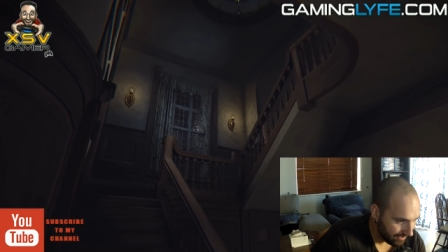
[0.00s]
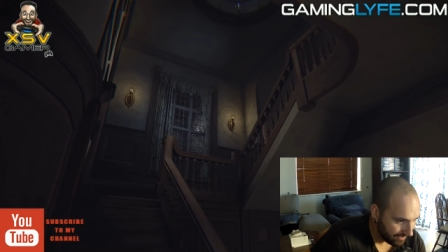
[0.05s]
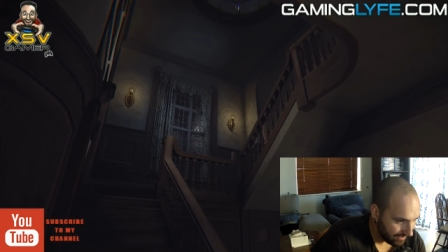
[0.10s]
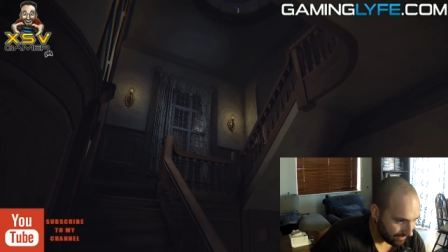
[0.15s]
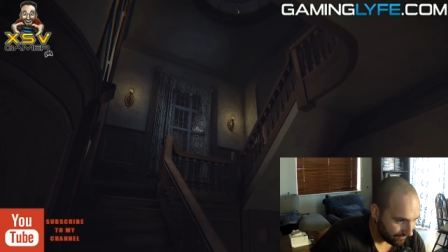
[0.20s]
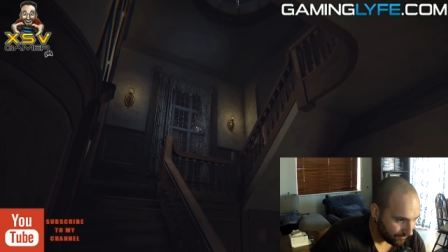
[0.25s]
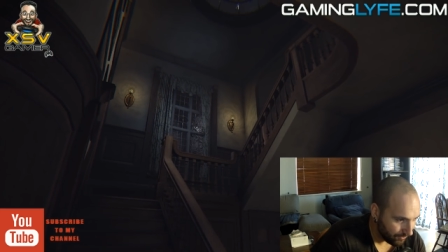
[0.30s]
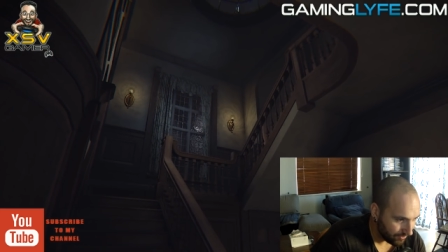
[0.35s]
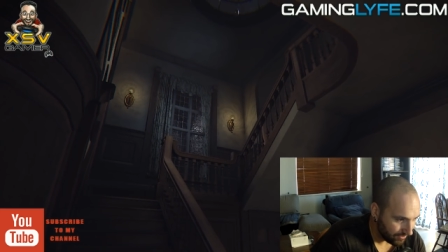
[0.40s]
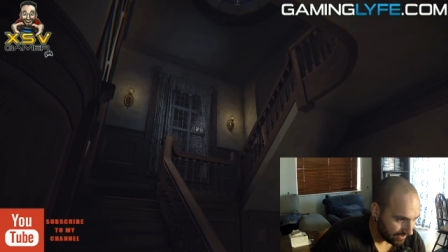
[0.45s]

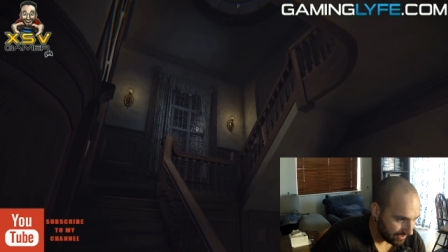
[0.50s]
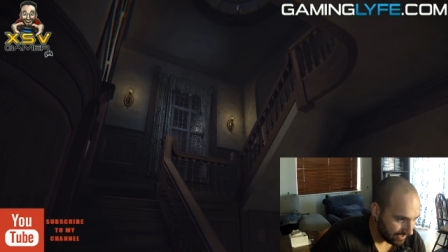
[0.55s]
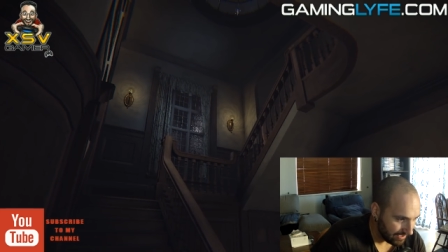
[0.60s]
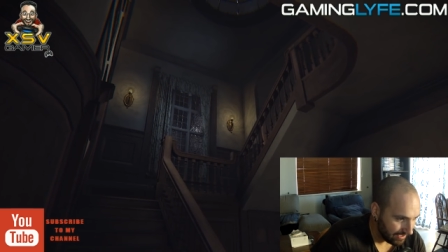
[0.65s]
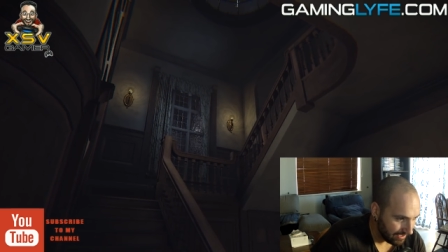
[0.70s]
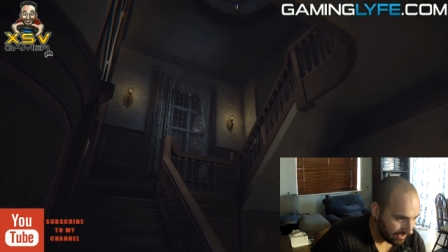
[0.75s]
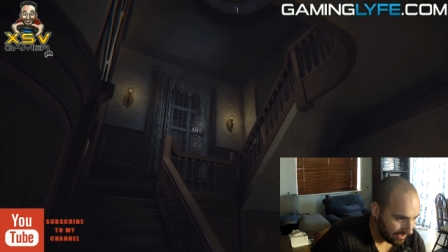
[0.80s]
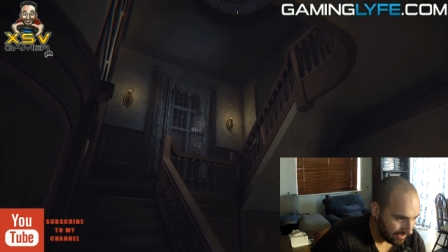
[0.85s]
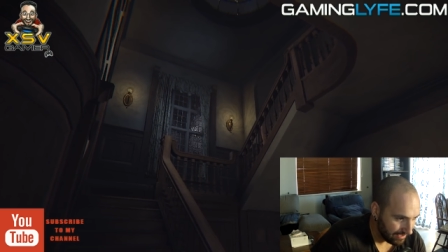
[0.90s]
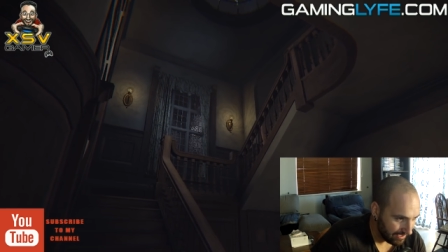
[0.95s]
They've got
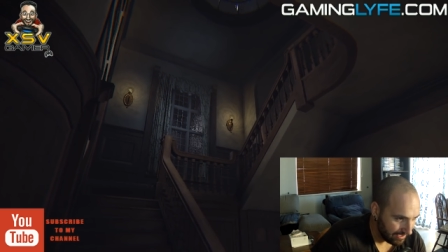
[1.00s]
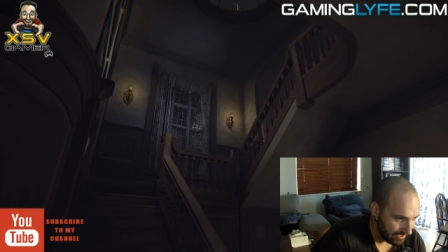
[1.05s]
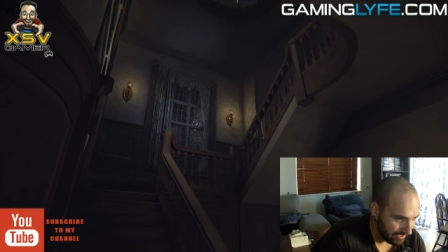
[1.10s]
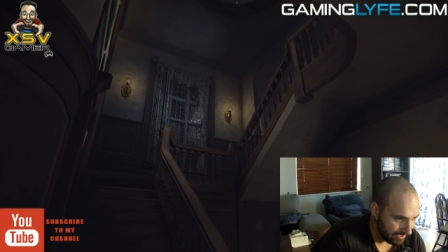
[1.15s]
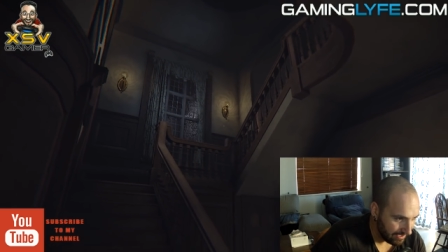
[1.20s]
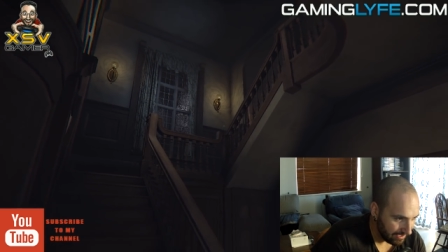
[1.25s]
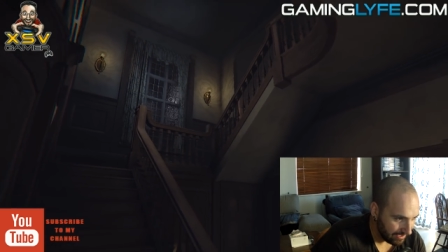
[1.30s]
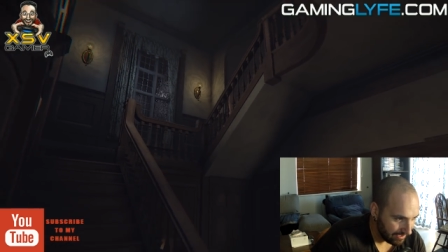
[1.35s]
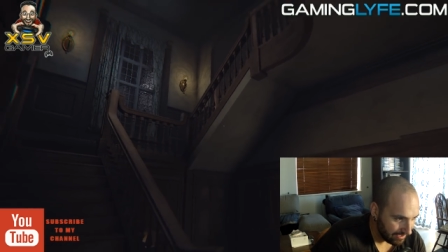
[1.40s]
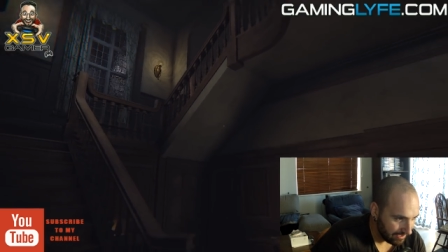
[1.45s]
the,
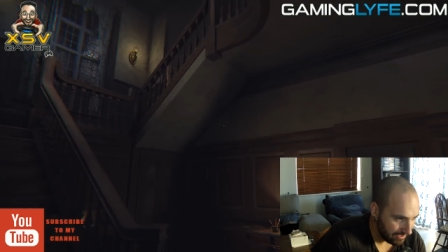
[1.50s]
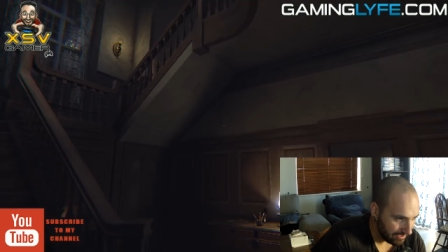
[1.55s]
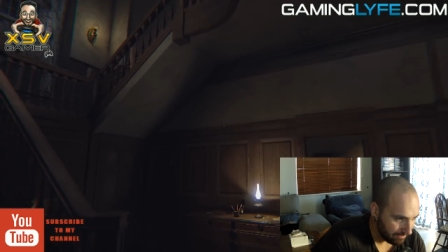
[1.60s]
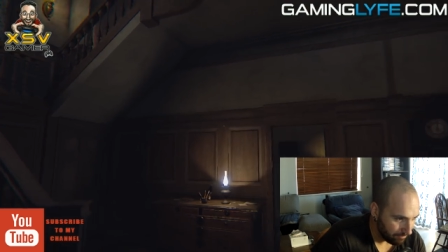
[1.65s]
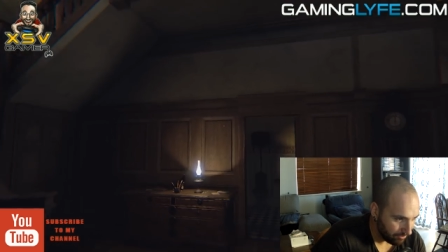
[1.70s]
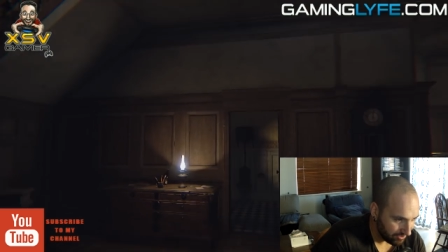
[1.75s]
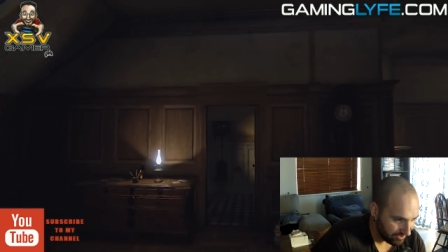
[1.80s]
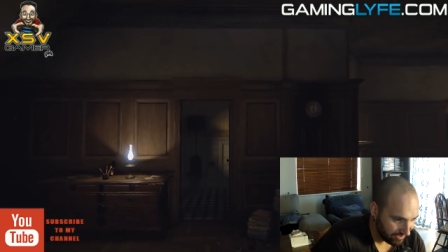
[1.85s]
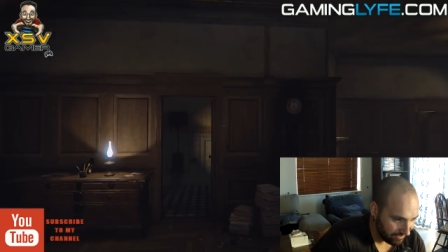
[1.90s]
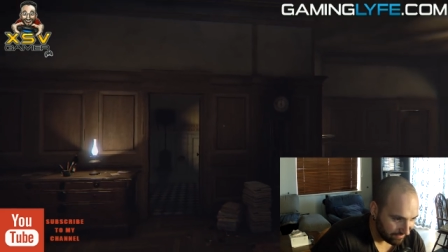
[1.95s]
the, the
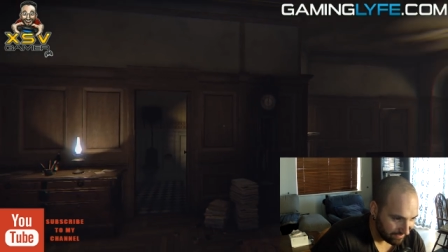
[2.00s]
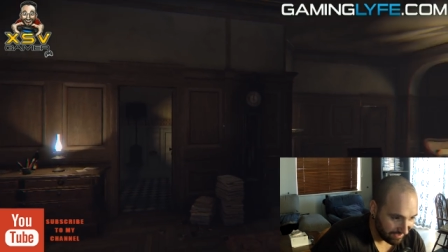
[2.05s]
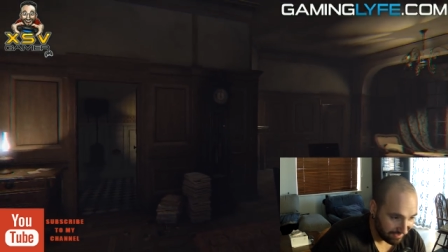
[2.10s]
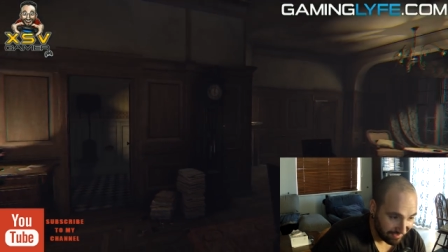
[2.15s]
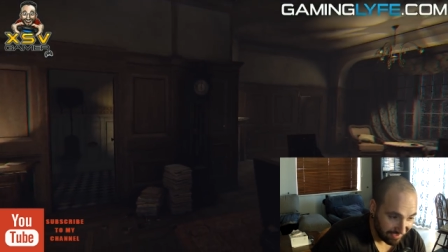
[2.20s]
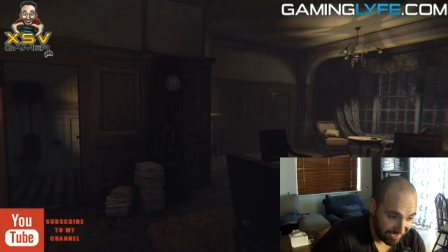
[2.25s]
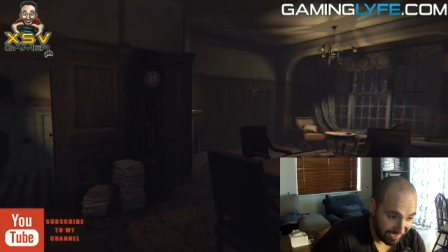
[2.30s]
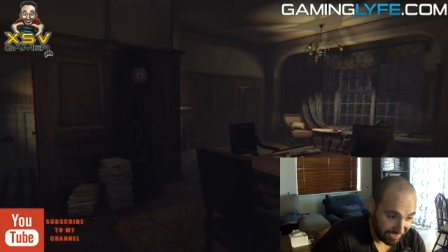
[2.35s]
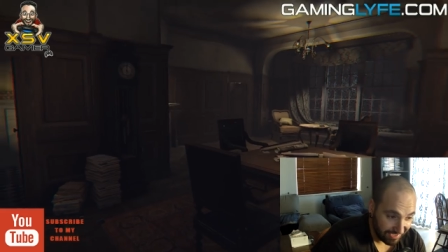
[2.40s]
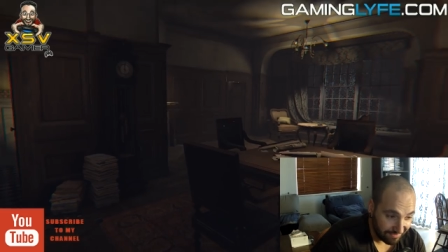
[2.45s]
positives
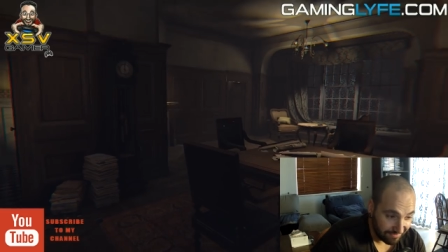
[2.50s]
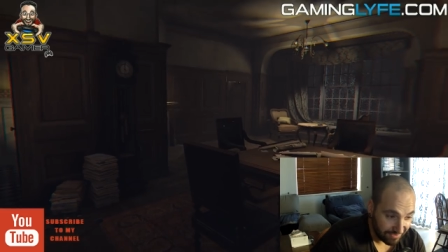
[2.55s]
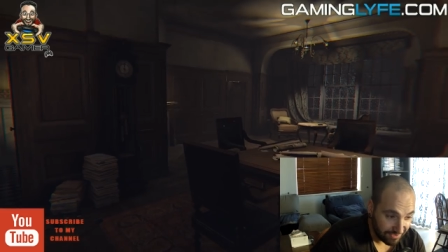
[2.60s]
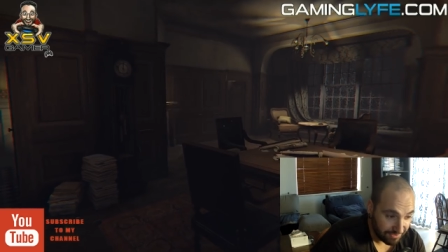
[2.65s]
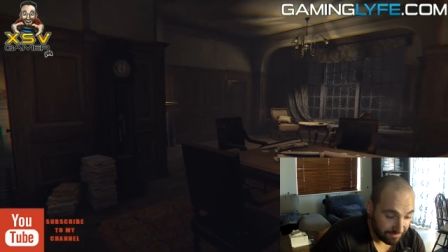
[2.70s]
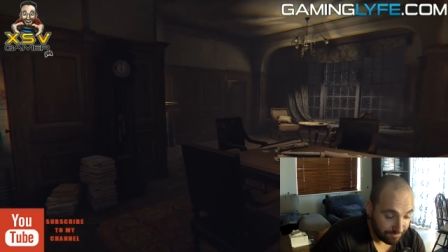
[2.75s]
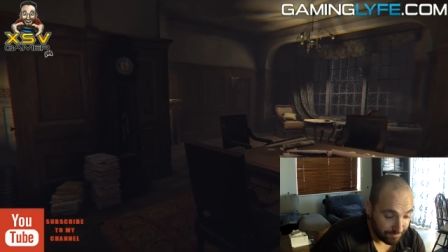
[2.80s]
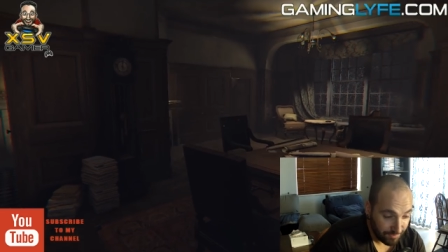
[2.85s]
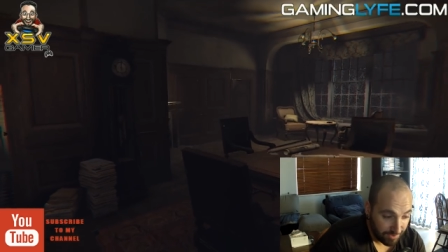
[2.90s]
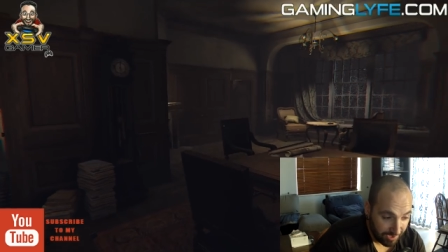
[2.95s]
and the negatives.